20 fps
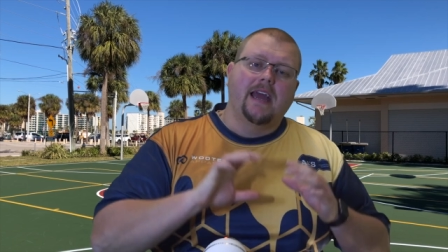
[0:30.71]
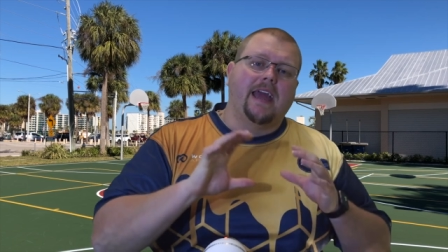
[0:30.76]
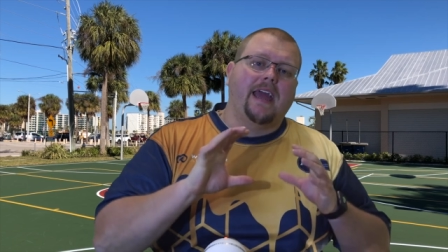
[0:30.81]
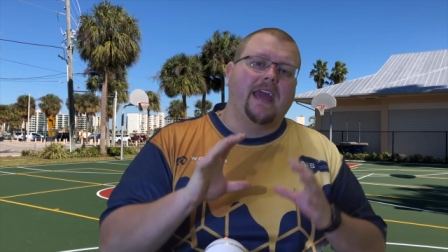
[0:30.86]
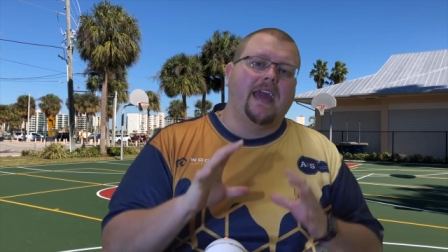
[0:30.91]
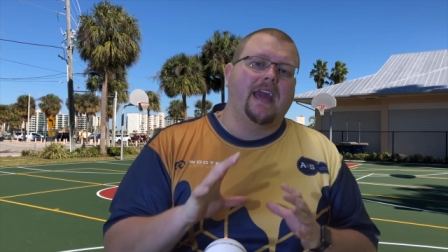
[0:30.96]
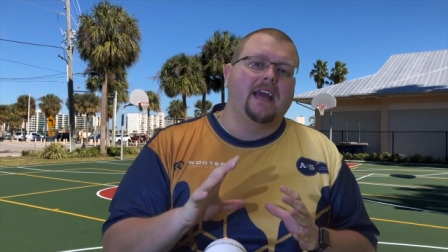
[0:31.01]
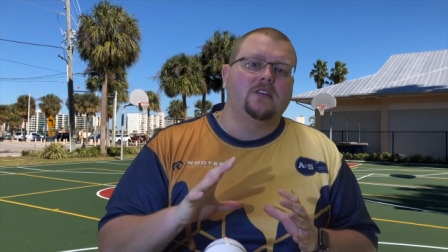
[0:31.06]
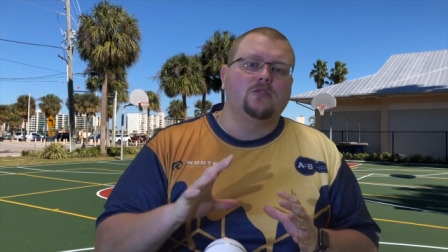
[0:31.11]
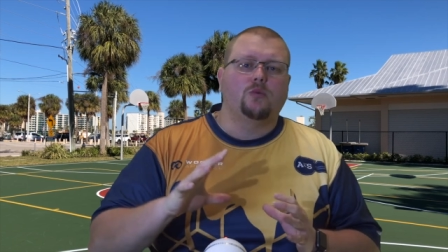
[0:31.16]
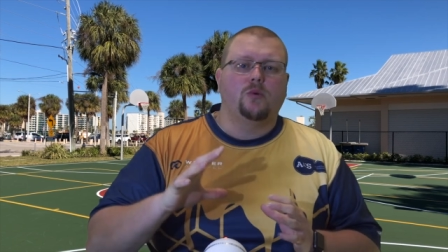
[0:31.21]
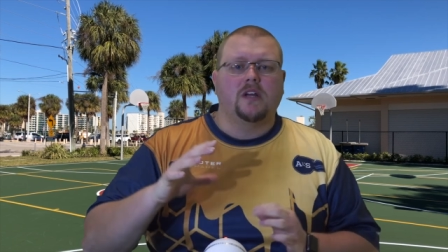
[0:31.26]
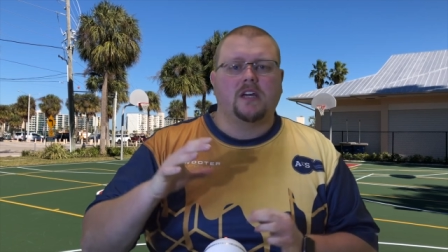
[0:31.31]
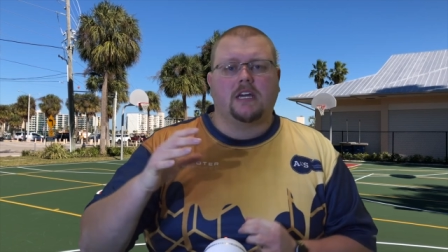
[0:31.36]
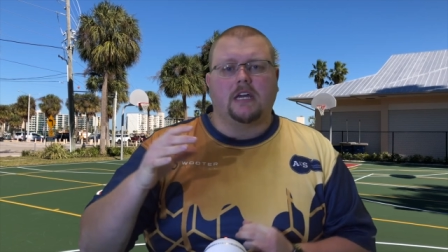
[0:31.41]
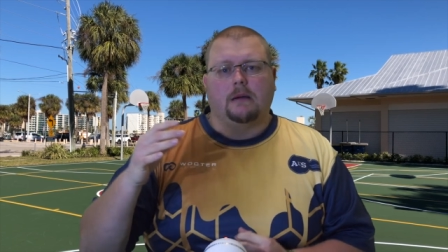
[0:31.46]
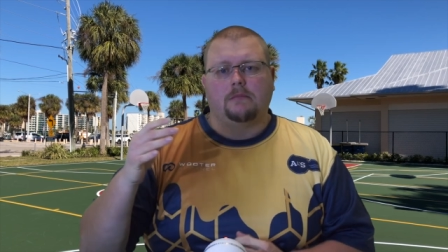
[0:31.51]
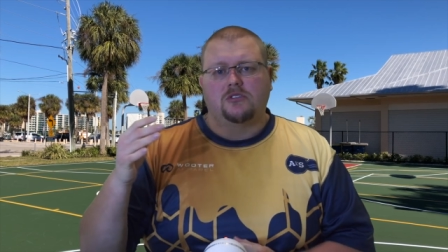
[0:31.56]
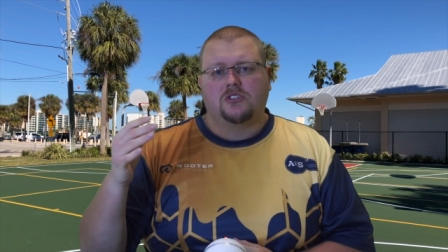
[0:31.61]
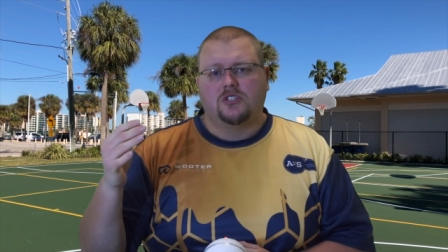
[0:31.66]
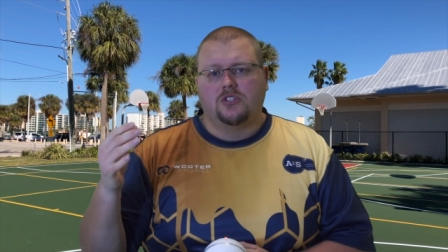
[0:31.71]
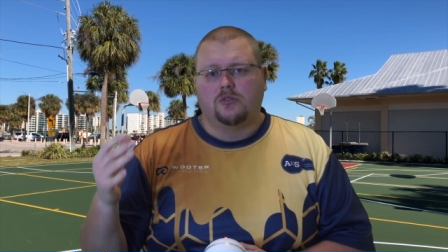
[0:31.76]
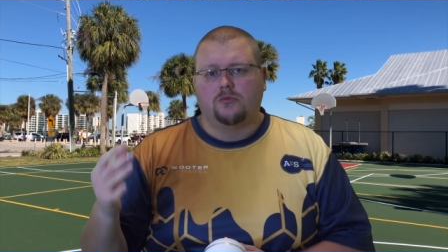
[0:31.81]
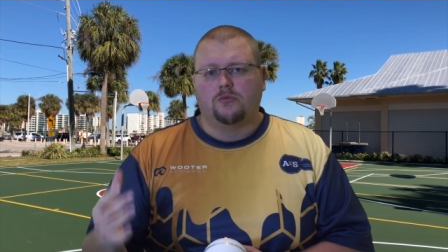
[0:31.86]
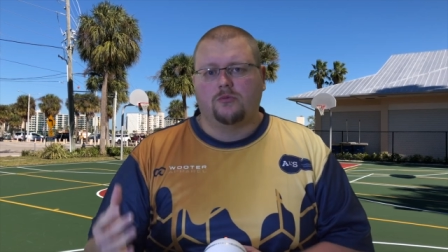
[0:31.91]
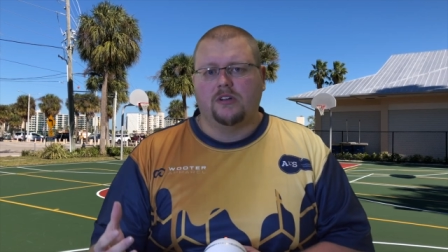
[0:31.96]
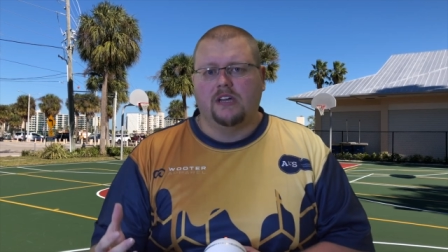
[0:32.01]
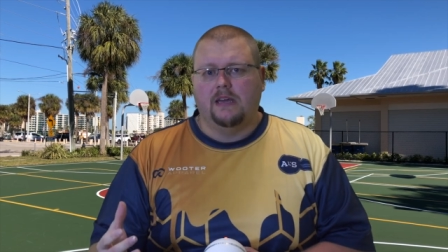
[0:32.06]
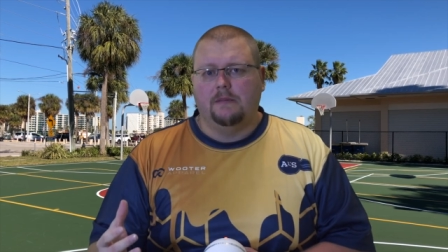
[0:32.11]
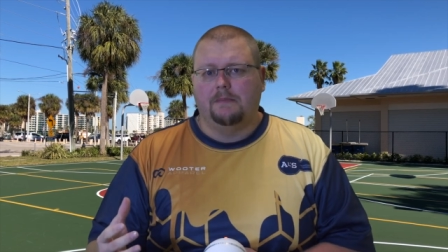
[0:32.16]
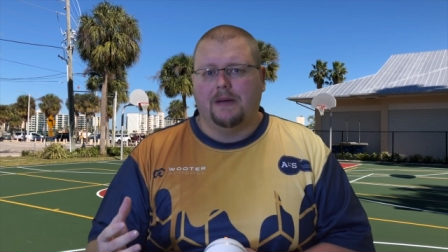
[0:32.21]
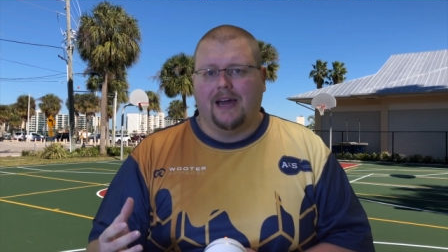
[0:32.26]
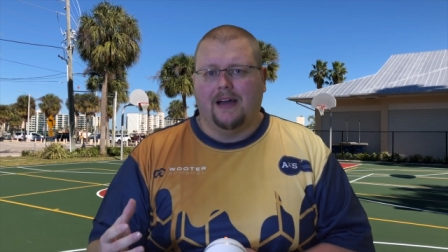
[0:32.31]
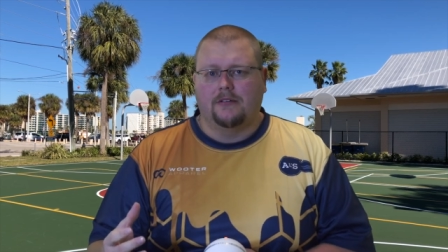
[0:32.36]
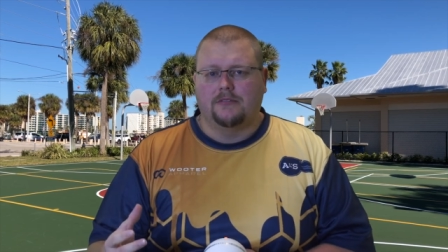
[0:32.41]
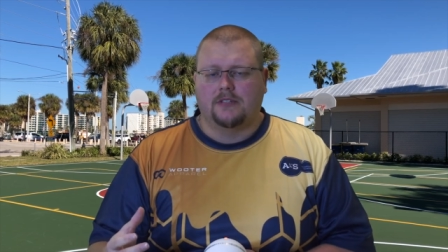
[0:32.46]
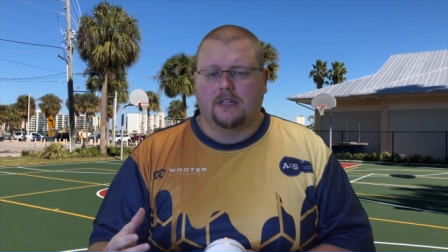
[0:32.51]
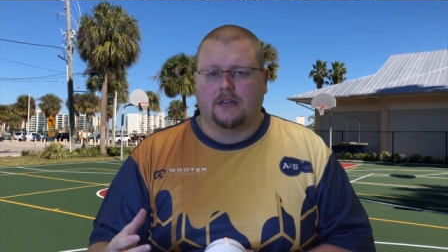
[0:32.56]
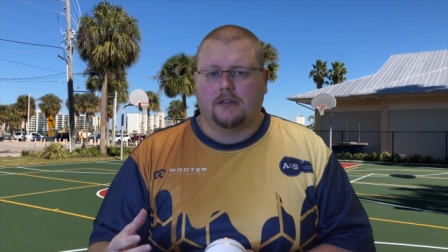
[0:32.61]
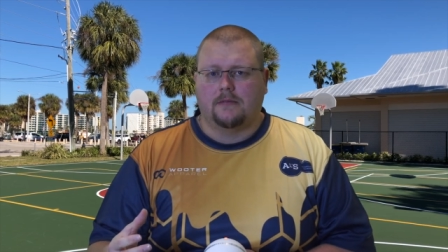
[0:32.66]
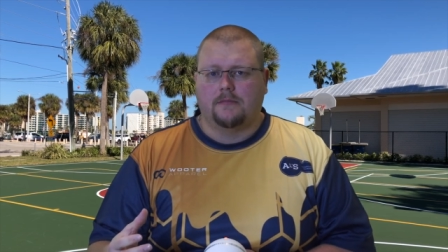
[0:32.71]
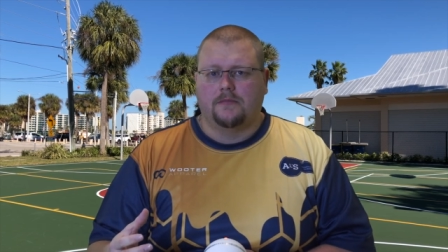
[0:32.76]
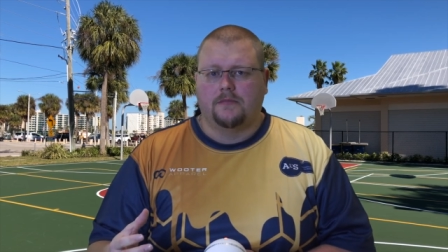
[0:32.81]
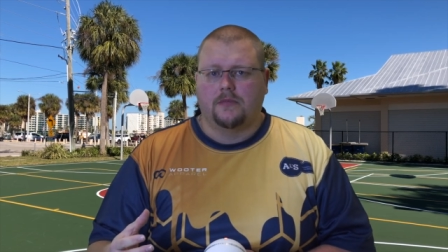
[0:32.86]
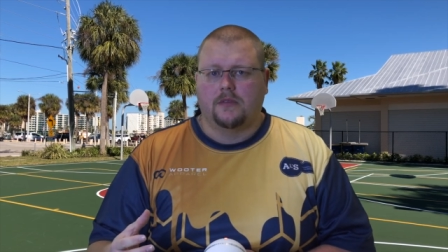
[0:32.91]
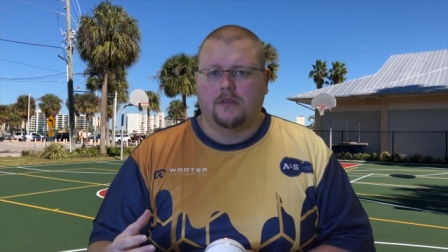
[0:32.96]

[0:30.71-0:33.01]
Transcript: and when it comes to rebounding.